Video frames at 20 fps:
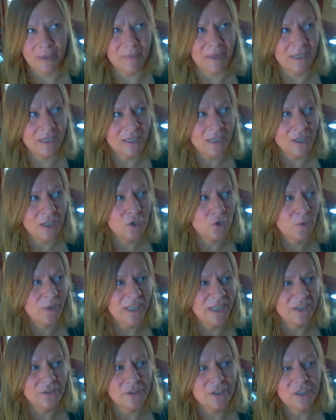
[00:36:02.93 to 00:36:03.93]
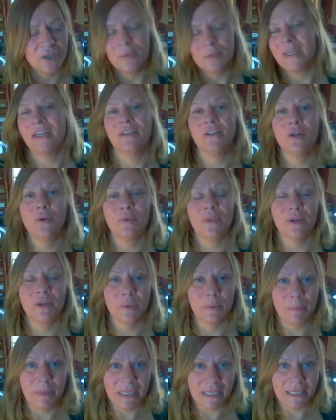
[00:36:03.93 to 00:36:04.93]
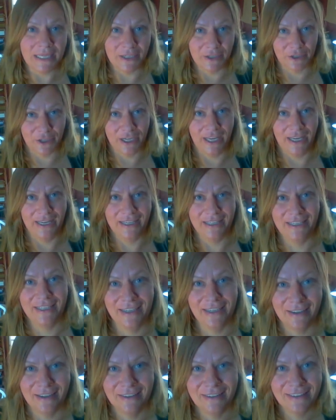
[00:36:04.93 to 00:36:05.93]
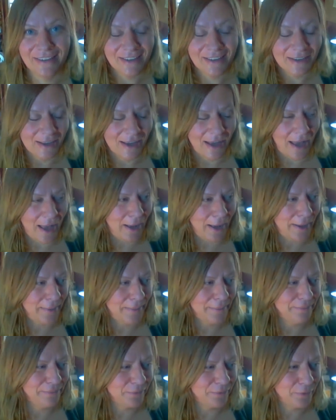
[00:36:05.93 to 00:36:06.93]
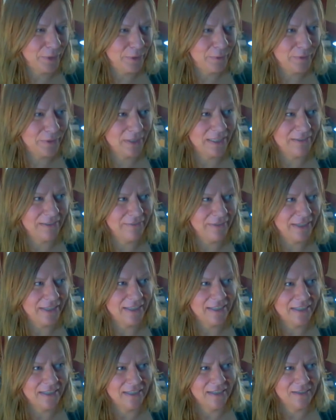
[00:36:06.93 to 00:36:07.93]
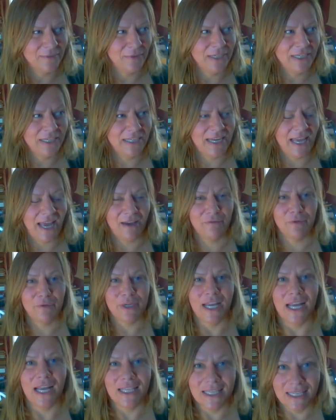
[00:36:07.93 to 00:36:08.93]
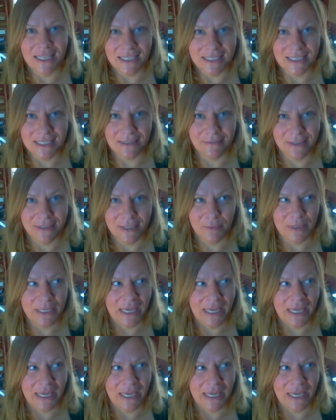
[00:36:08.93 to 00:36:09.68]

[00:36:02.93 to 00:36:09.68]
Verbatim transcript: I mean, 20 years ago, we didn't know there would be an internet, you know. Um, we were living, we didn't have reality TV.